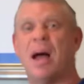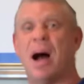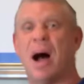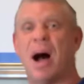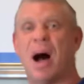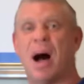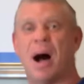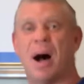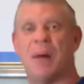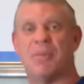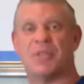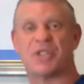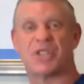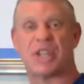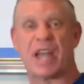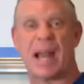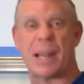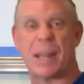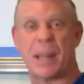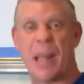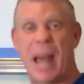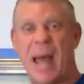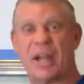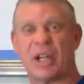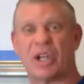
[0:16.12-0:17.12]
It's got
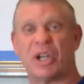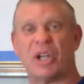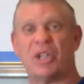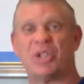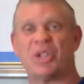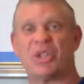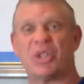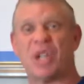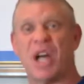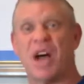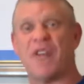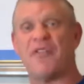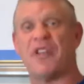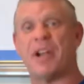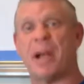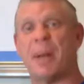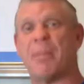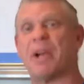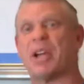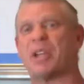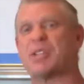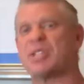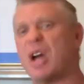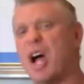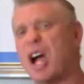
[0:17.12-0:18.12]
a lot of good stuff, and I'm
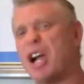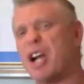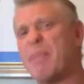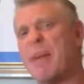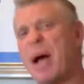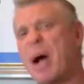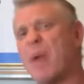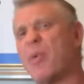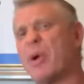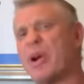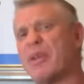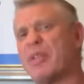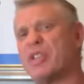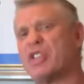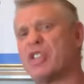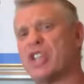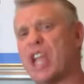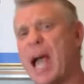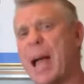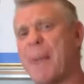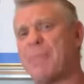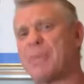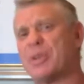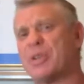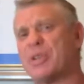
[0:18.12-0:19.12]
going to talk about one of the
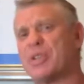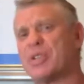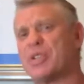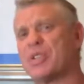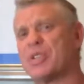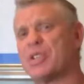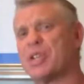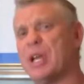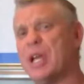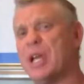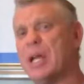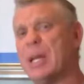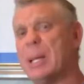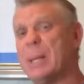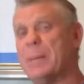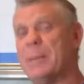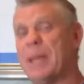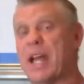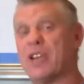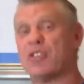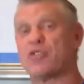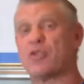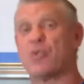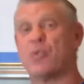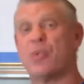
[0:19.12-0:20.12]
chapters
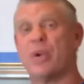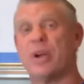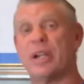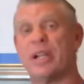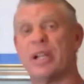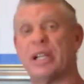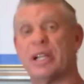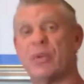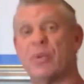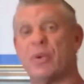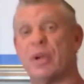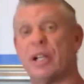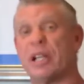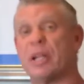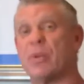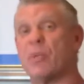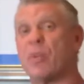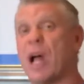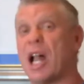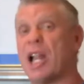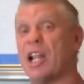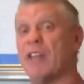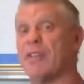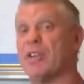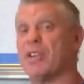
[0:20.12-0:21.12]
that's really
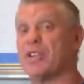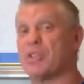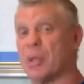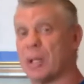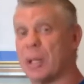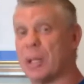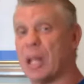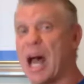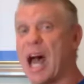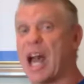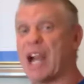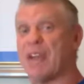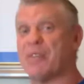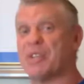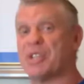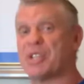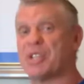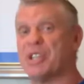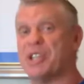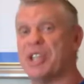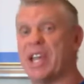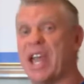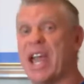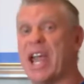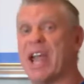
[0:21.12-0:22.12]
relevant to a lot of
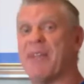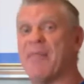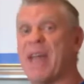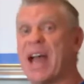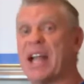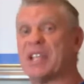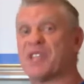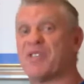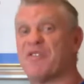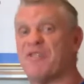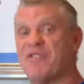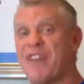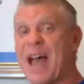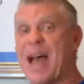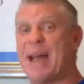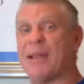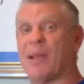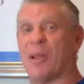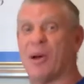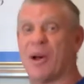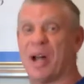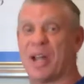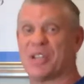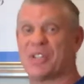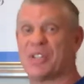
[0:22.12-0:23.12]
us today, and that's
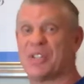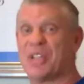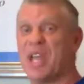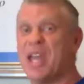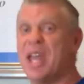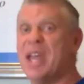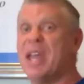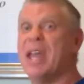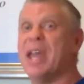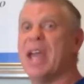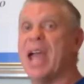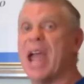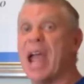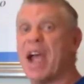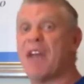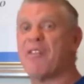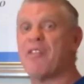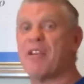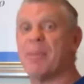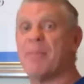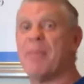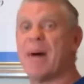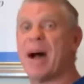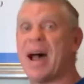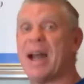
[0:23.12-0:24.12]
fat loss.
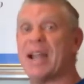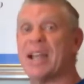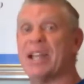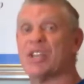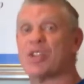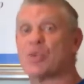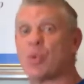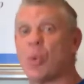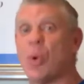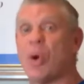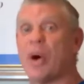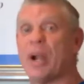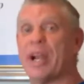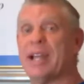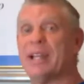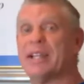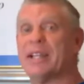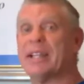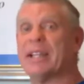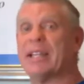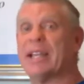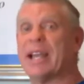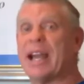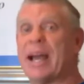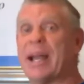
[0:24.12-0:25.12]
Everybody is wanting
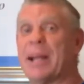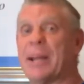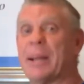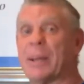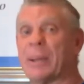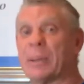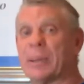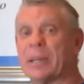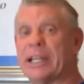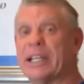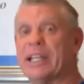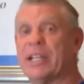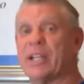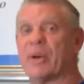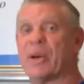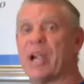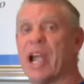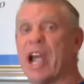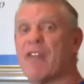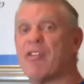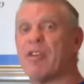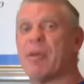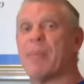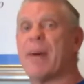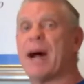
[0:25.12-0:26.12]
to get leaner.
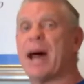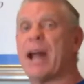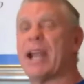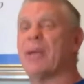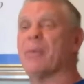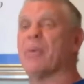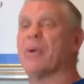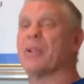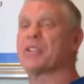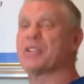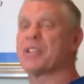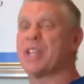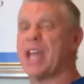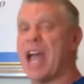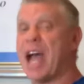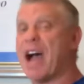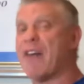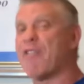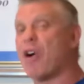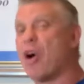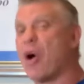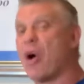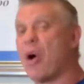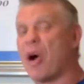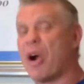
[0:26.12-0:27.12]
Everybody wants to
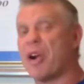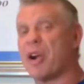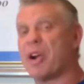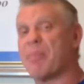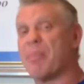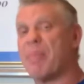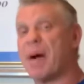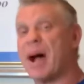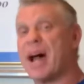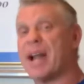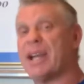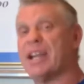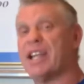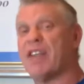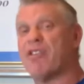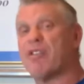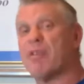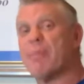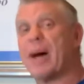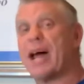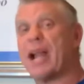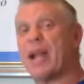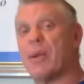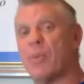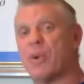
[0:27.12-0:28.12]
have a harder body.
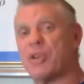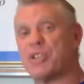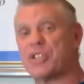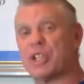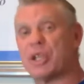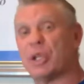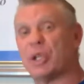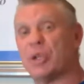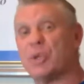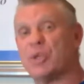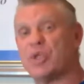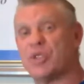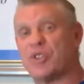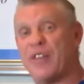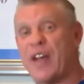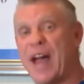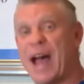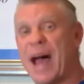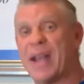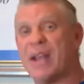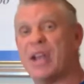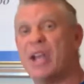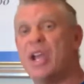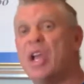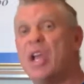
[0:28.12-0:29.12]
Everybody wants to lose
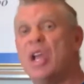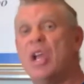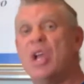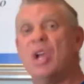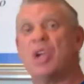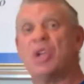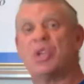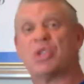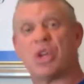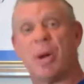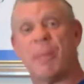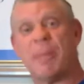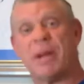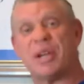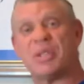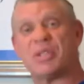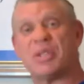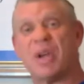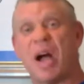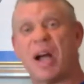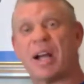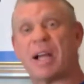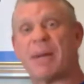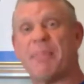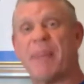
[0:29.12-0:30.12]
fat. So I'm going to
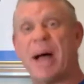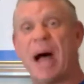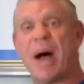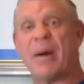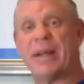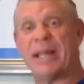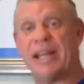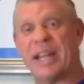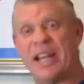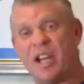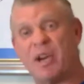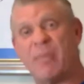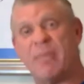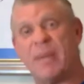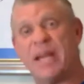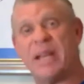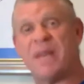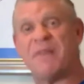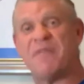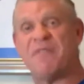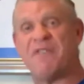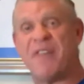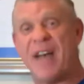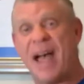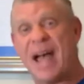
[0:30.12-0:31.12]
talk about
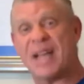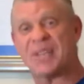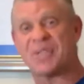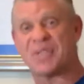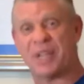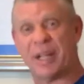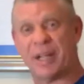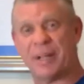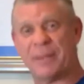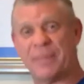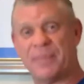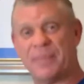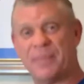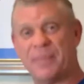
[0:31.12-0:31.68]
intermittent fasting.